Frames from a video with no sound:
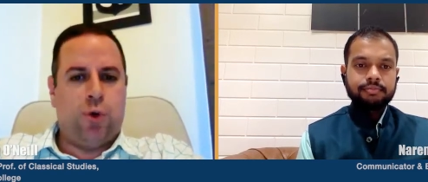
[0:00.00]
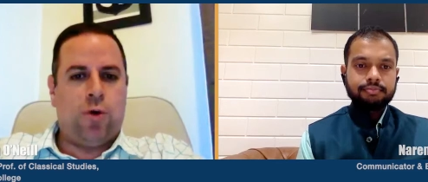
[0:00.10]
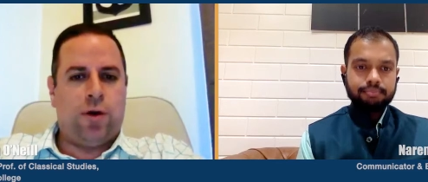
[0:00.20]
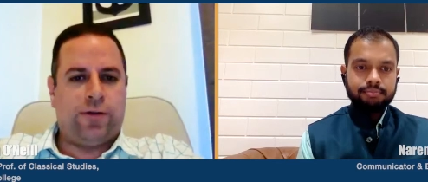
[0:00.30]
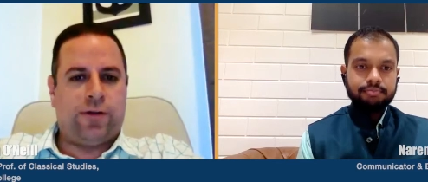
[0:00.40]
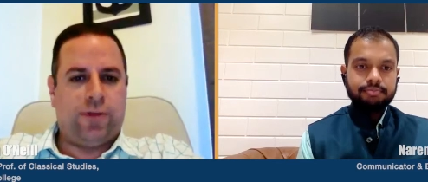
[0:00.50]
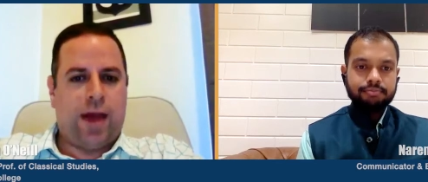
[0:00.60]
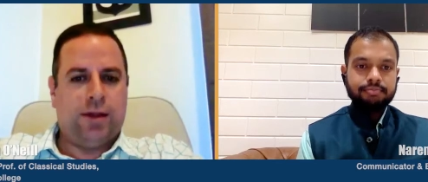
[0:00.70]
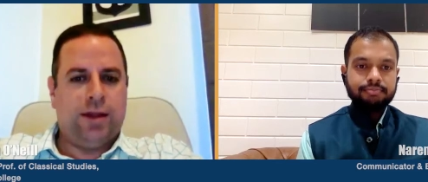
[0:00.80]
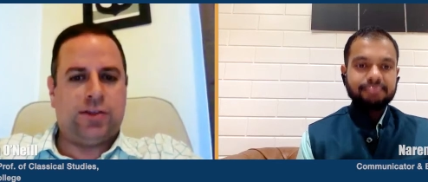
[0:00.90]
Speaker 1: Horus in
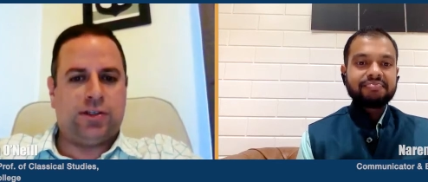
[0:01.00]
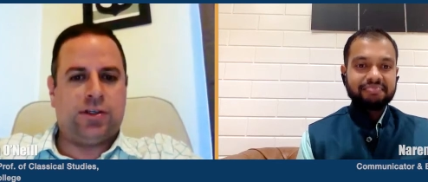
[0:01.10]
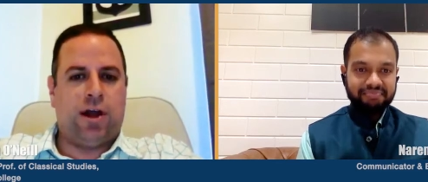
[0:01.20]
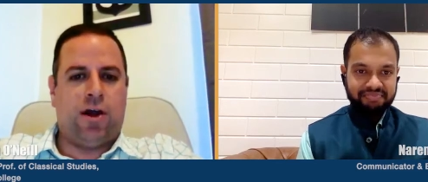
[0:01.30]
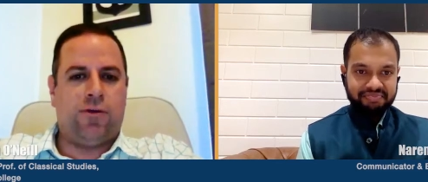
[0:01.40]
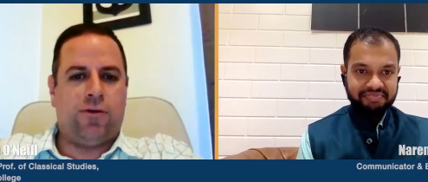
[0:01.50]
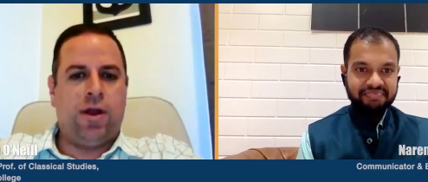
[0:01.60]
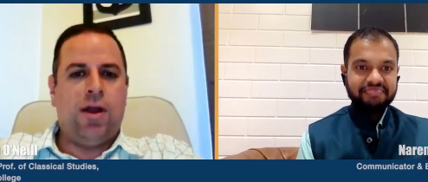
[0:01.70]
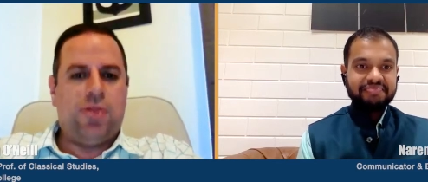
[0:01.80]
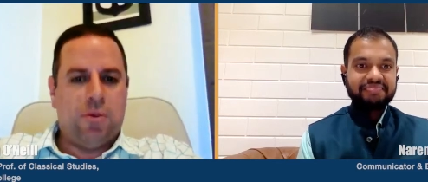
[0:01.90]
that list of
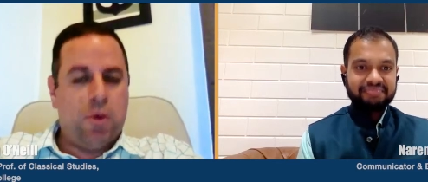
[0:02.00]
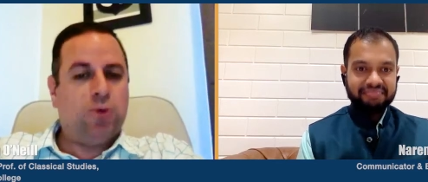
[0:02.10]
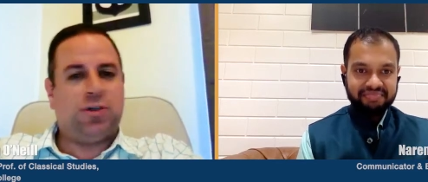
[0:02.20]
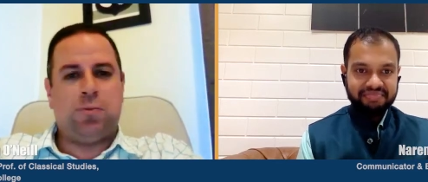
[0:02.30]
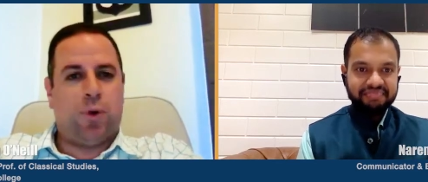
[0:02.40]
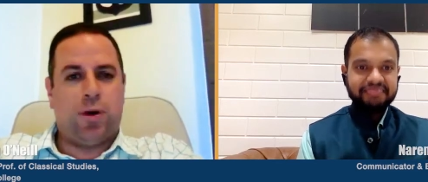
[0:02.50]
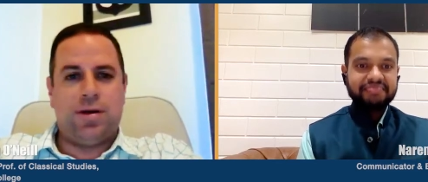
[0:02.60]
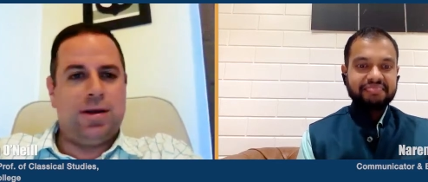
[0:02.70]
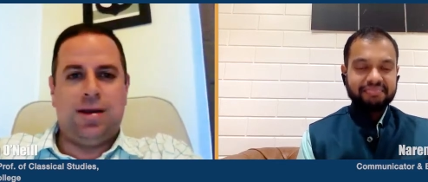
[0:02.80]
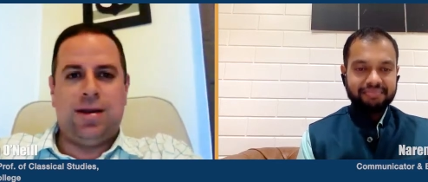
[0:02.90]
the most important
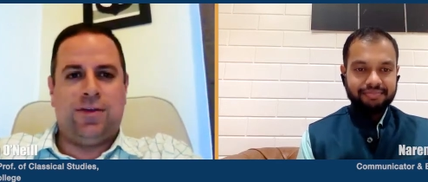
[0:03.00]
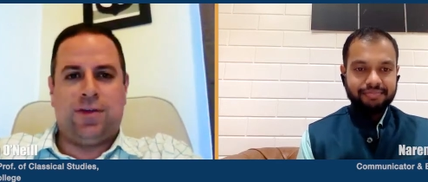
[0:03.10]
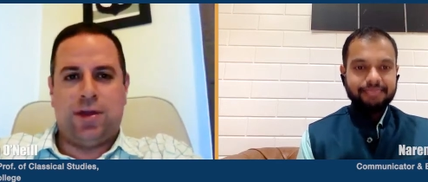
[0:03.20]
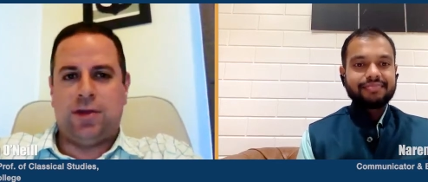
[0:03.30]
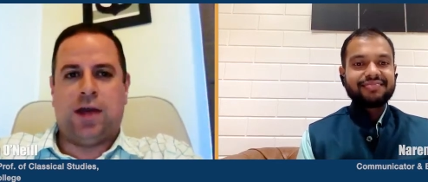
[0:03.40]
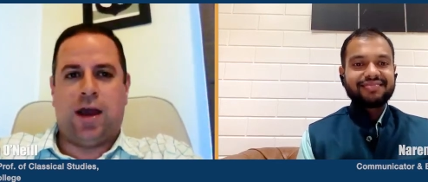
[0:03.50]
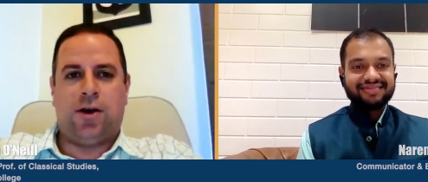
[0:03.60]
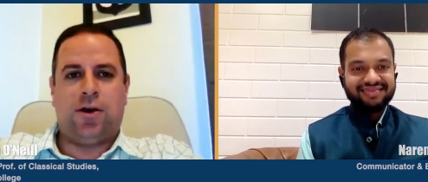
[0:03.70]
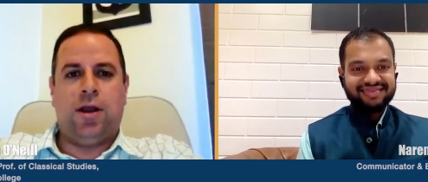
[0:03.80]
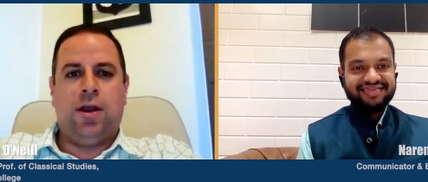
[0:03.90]
deities in the
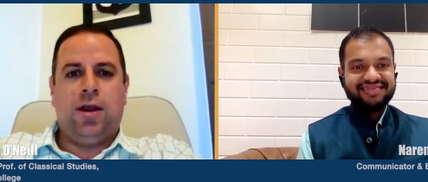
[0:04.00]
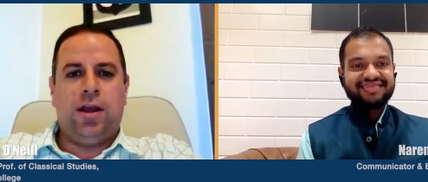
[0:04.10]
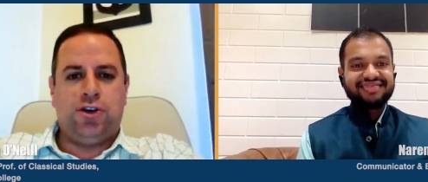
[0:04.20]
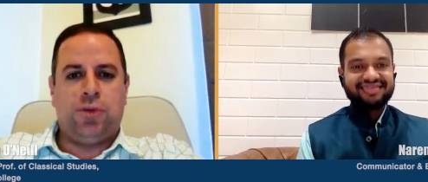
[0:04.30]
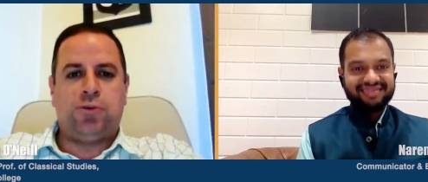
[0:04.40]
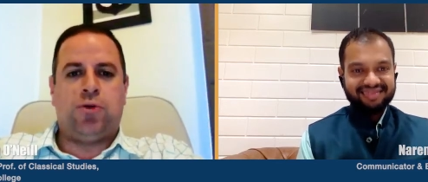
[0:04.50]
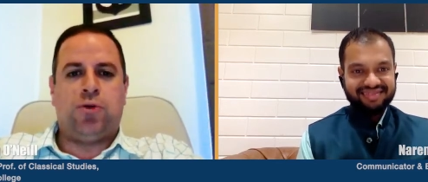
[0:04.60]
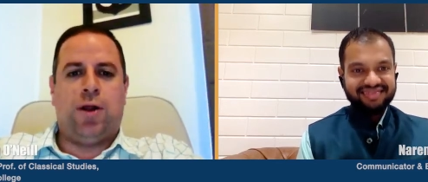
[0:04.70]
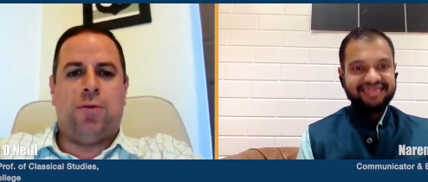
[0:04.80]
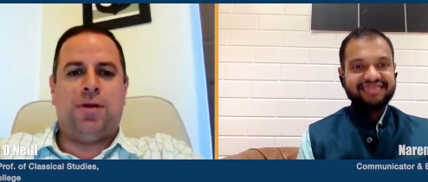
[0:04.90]
entire Egyptian
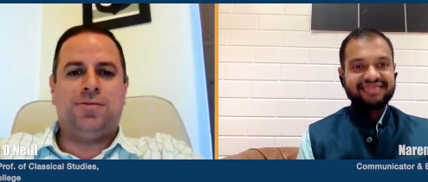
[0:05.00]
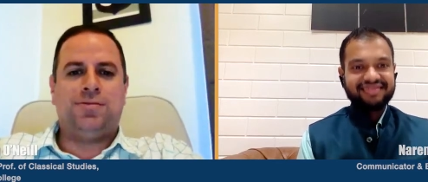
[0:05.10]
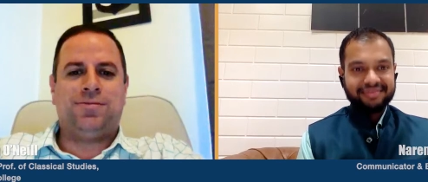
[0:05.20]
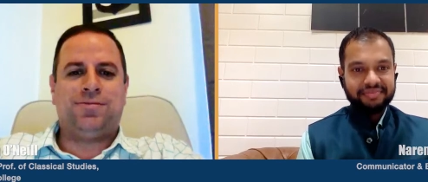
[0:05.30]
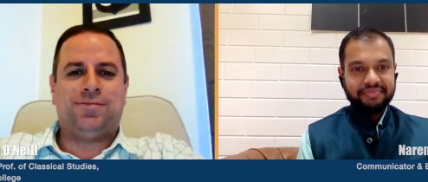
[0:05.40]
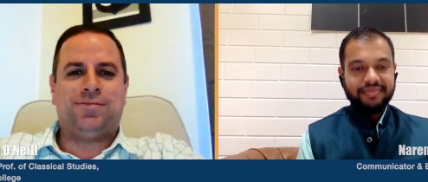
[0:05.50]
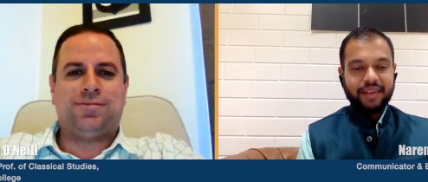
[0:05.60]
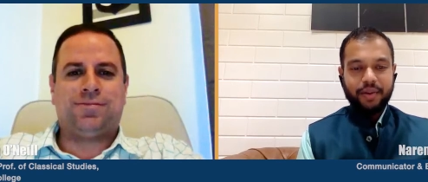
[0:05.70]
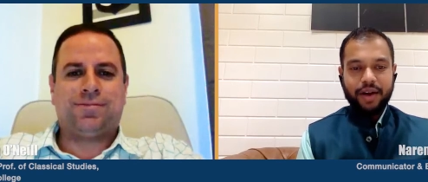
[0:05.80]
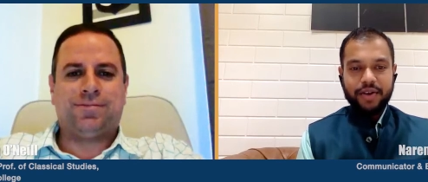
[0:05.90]
realm.
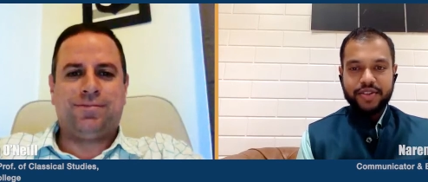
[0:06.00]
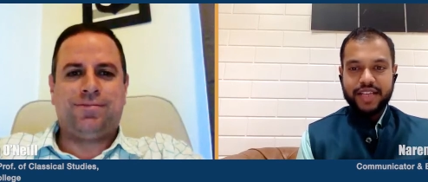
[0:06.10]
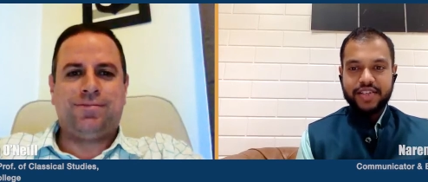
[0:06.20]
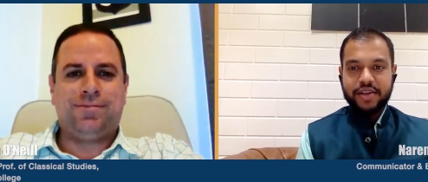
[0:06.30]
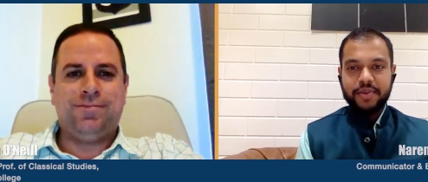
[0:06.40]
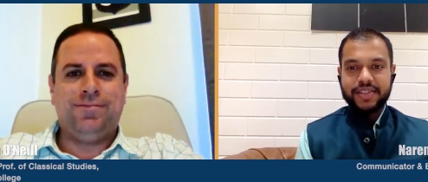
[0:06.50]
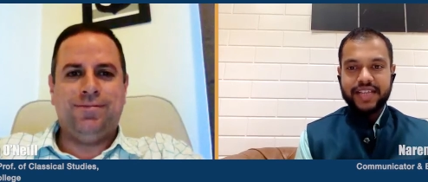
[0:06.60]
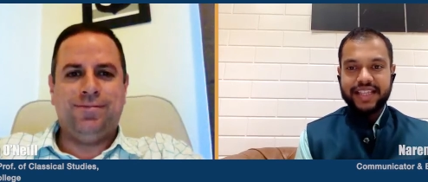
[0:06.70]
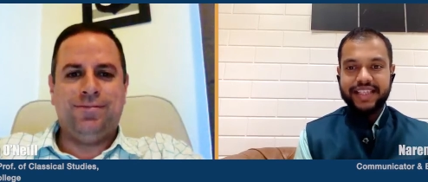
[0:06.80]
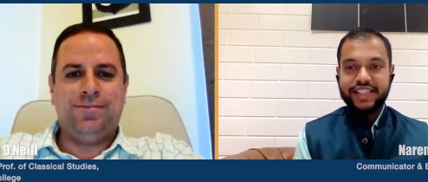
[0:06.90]
Speaker 2: Wow, so that's
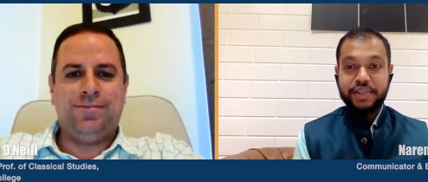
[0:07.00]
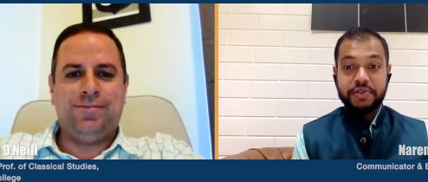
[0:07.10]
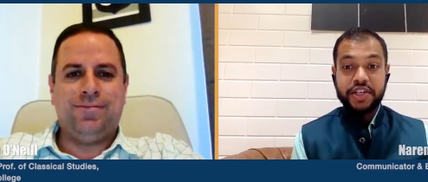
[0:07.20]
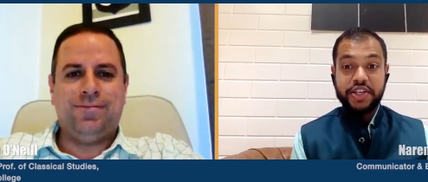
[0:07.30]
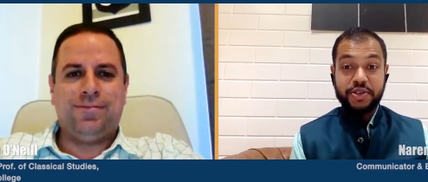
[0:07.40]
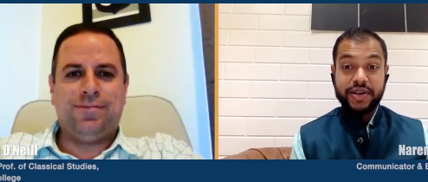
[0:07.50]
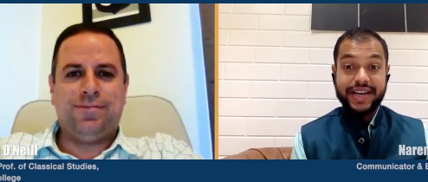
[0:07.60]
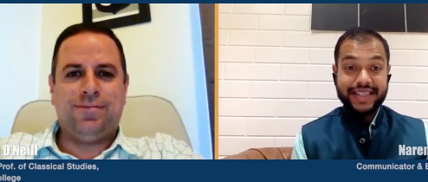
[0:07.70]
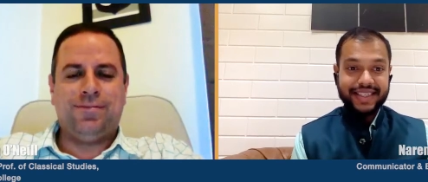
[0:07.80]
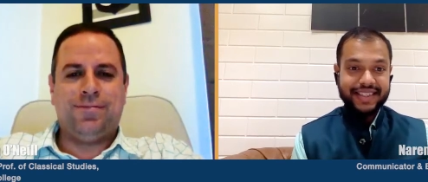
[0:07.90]
almost like the Egyptian
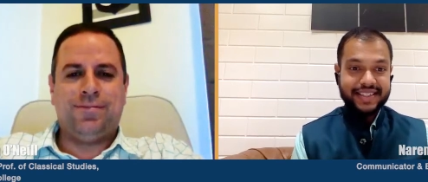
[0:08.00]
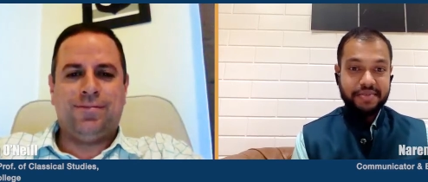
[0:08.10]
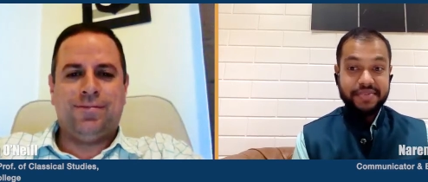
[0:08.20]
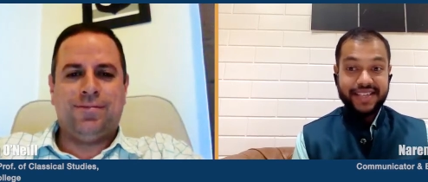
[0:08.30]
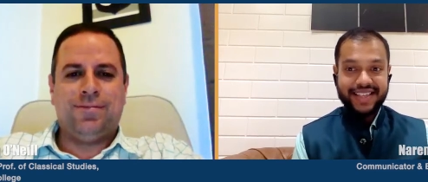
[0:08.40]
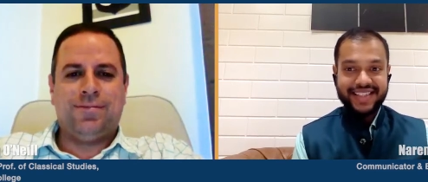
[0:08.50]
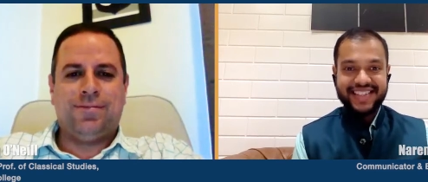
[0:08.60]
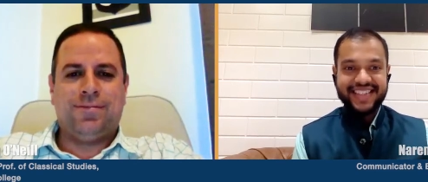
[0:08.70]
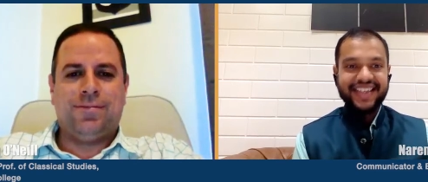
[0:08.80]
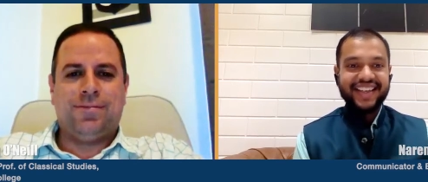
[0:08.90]
Trinity in some
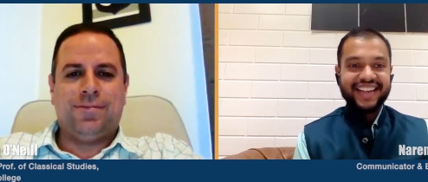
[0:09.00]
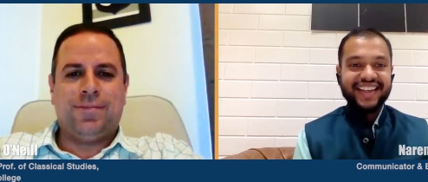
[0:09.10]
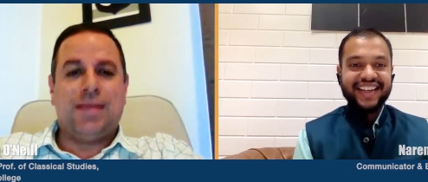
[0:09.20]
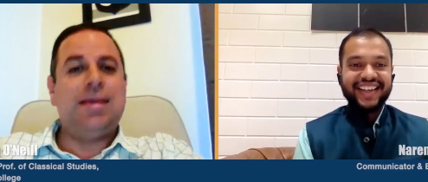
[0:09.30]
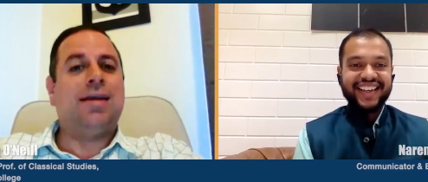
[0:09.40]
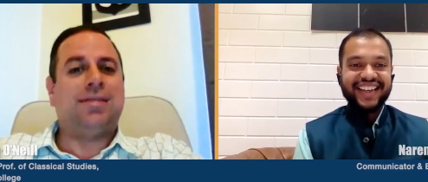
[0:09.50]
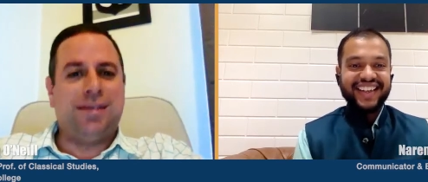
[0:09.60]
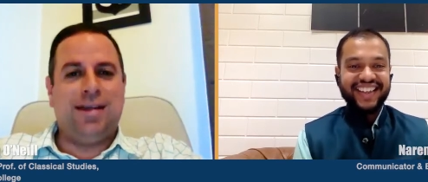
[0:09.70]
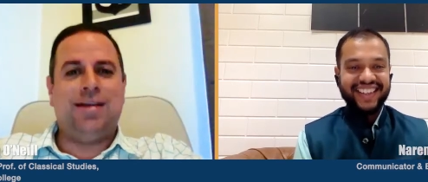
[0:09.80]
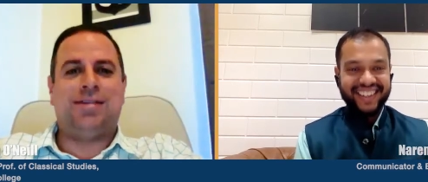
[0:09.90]
sense.
Speaker 1: yes,
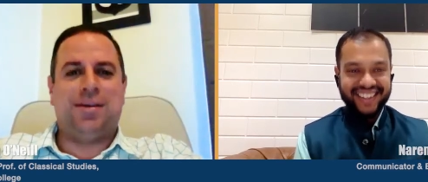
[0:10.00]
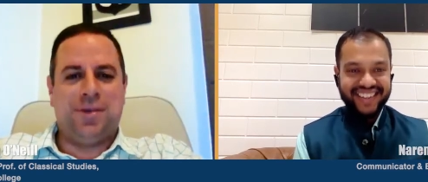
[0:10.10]
it is in,